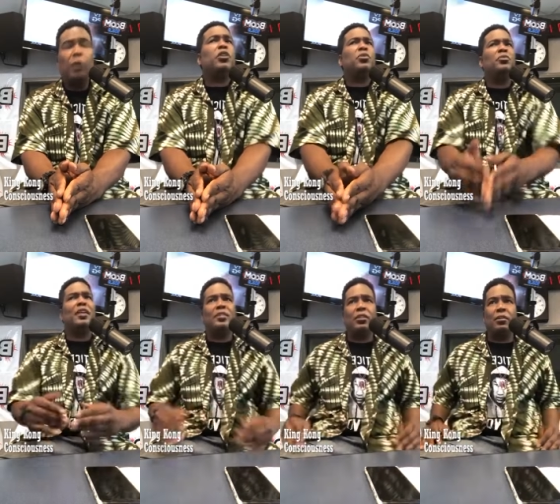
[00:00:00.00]
Oh, the truth
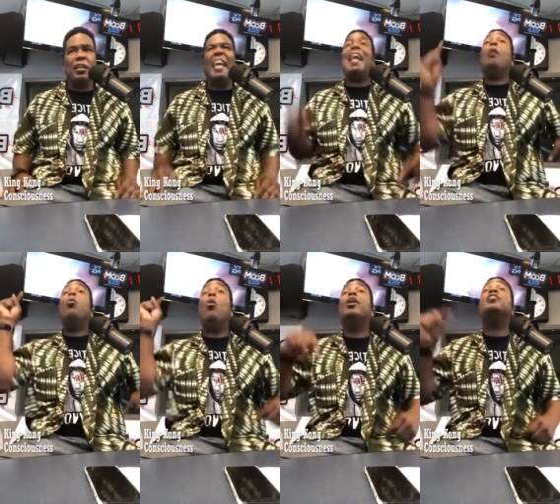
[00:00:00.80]
does hurt. And I
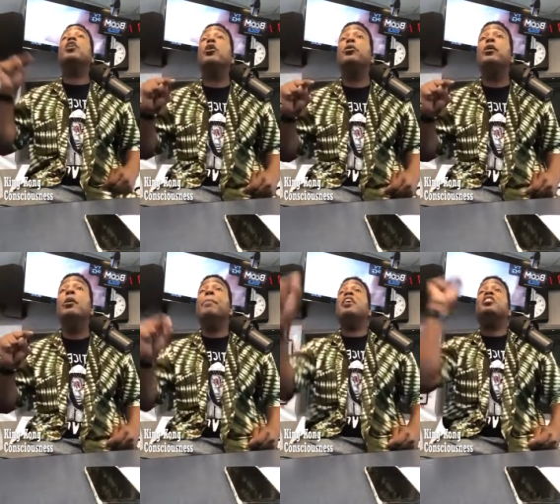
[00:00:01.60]
want it to hurt,
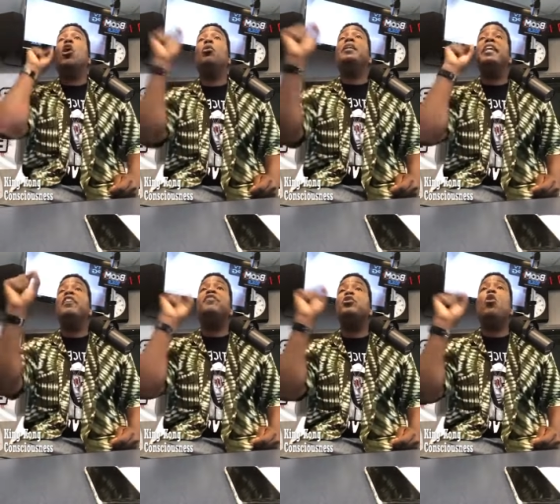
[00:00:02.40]
because only
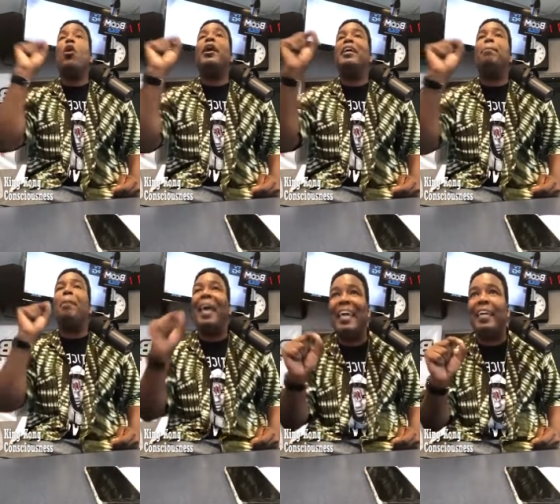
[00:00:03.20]
if you are in
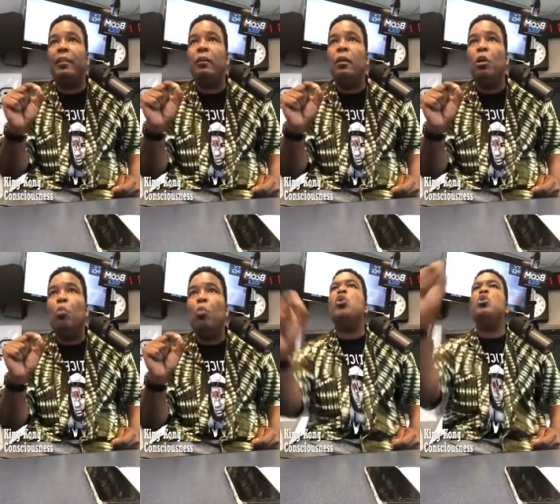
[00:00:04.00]
pain
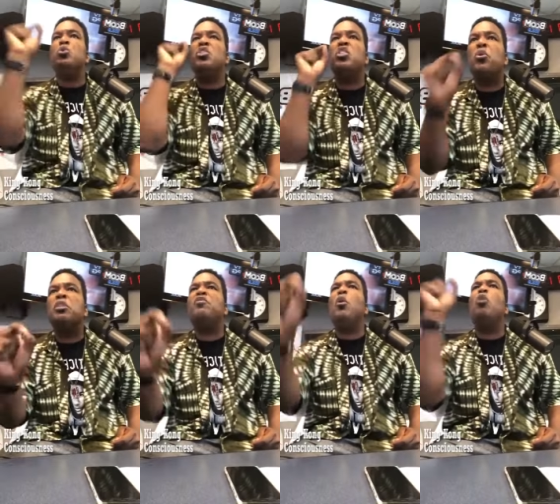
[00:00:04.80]
will you
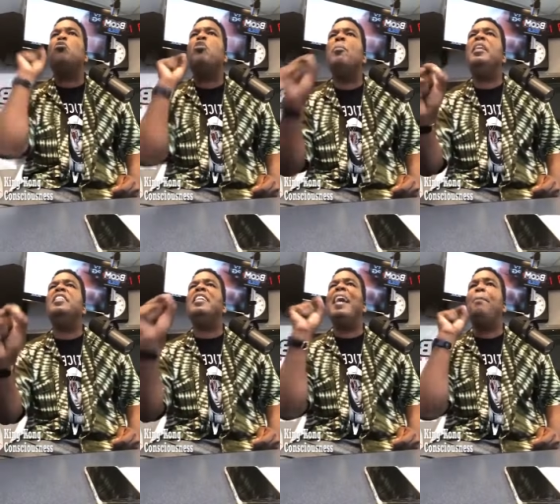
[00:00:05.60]
search for a remedy
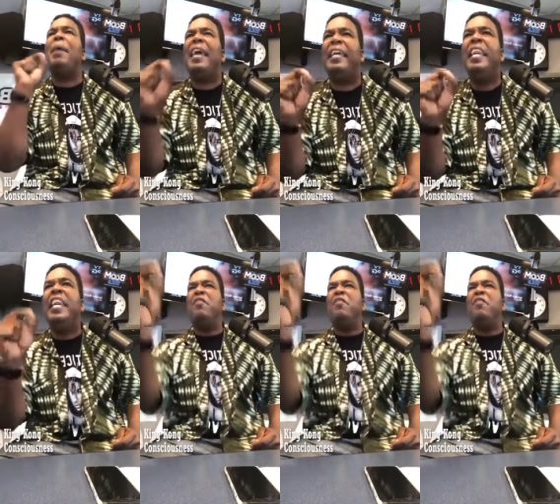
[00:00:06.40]
to that pain.